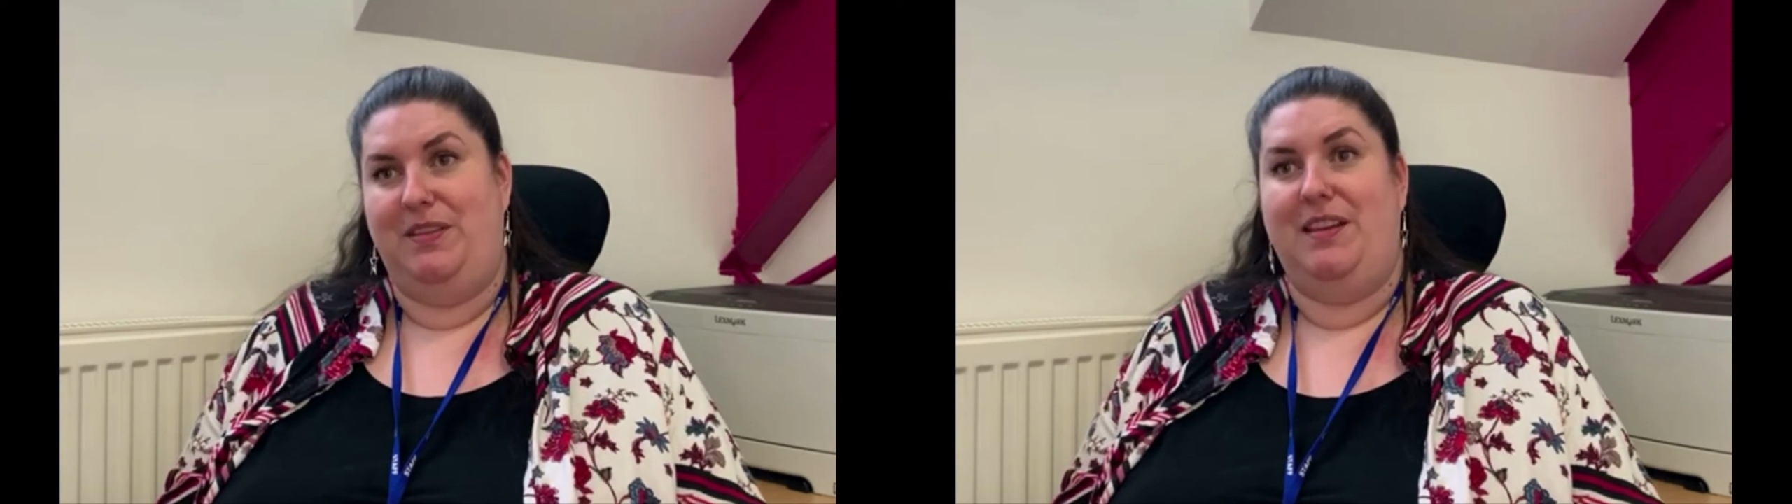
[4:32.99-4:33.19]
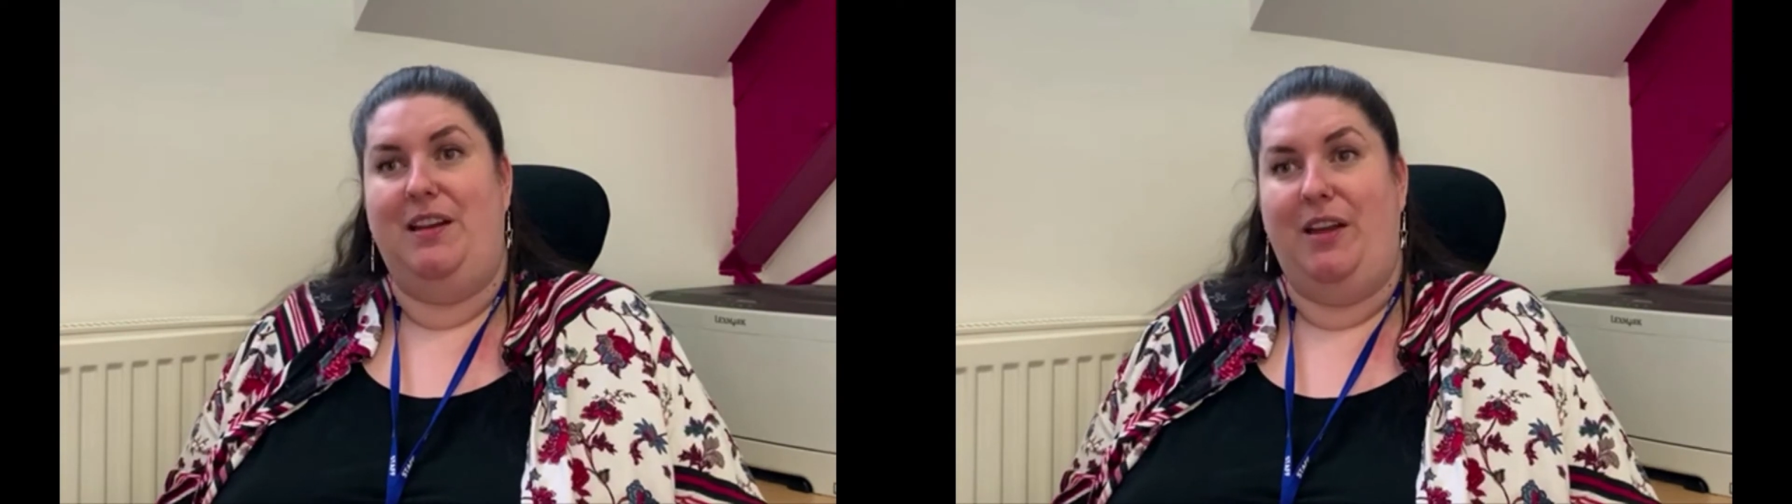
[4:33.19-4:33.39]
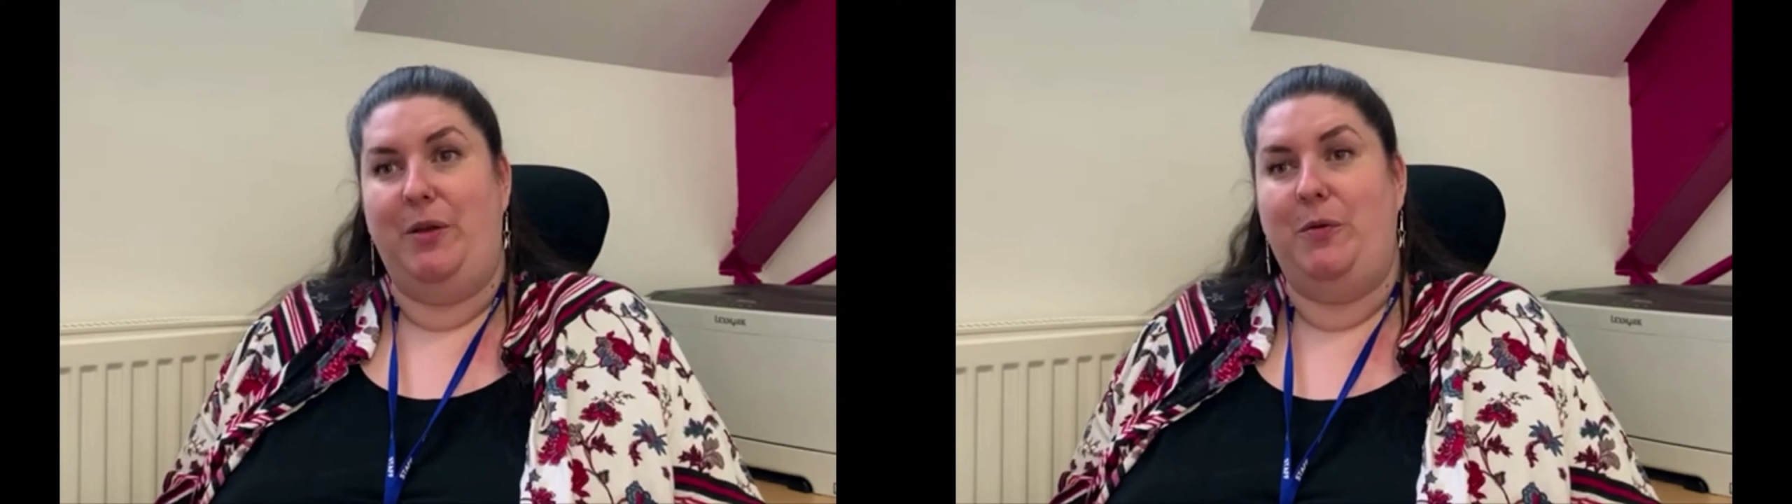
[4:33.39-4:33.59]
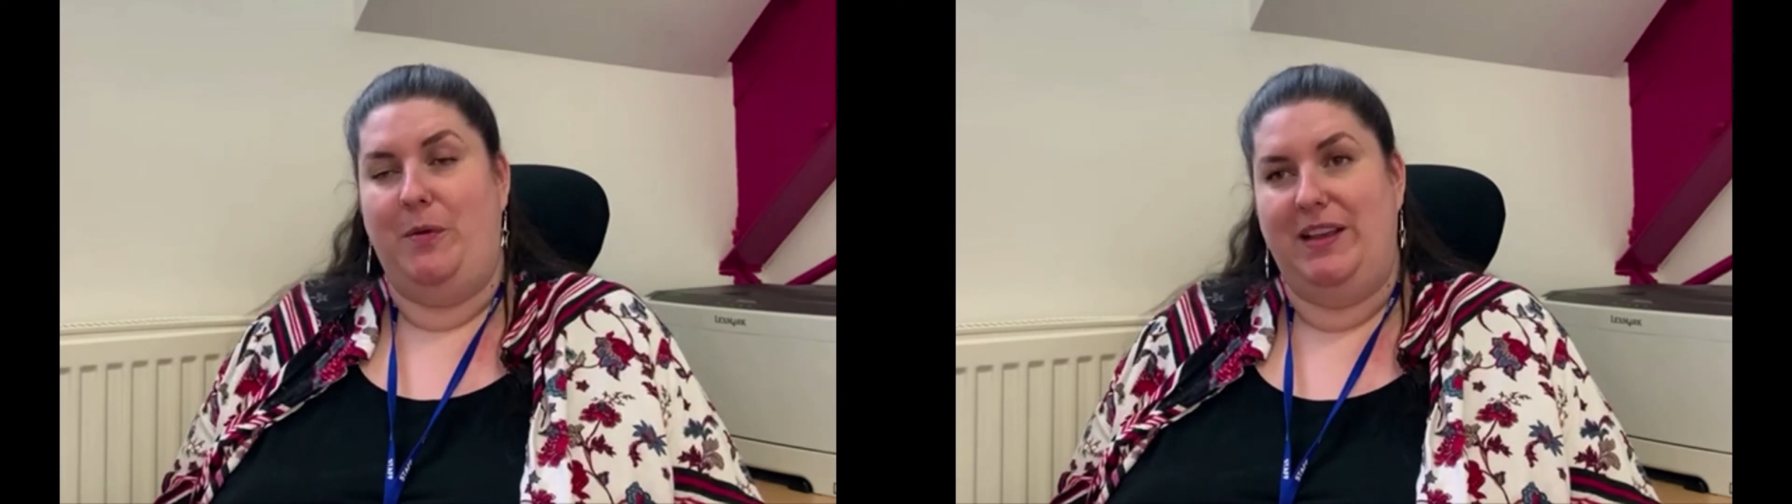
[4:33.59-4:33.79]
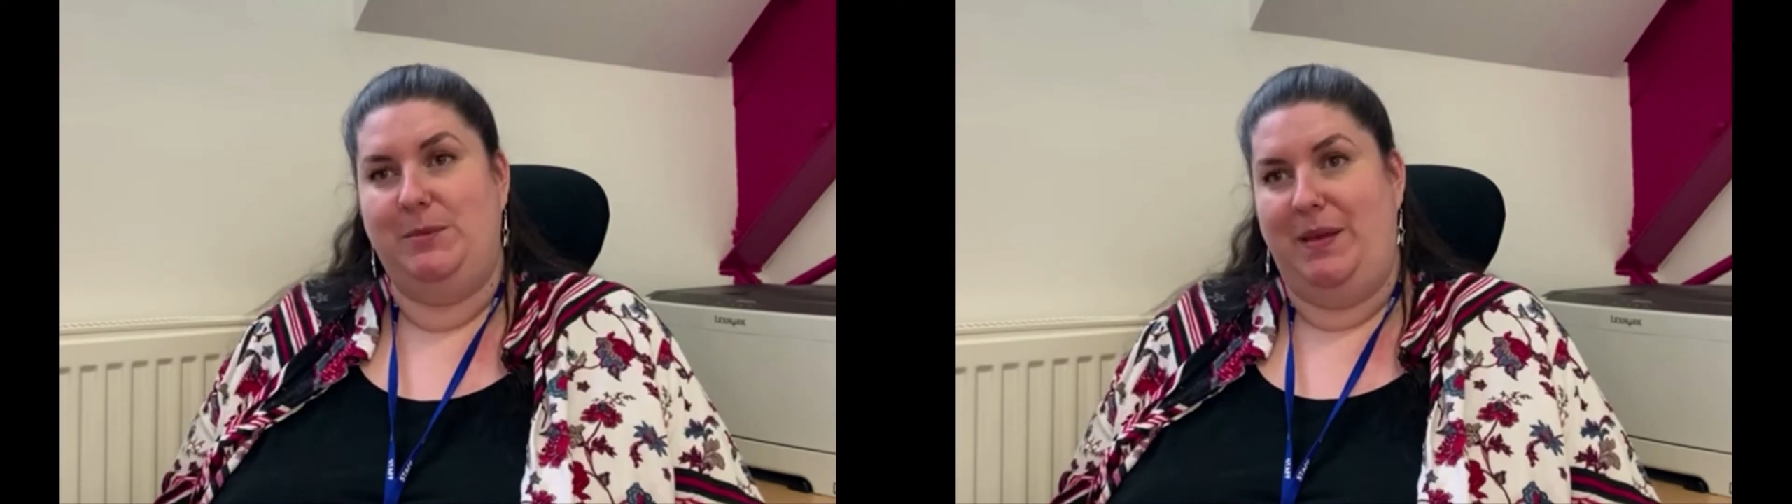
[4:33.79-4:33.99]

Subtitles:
with the light always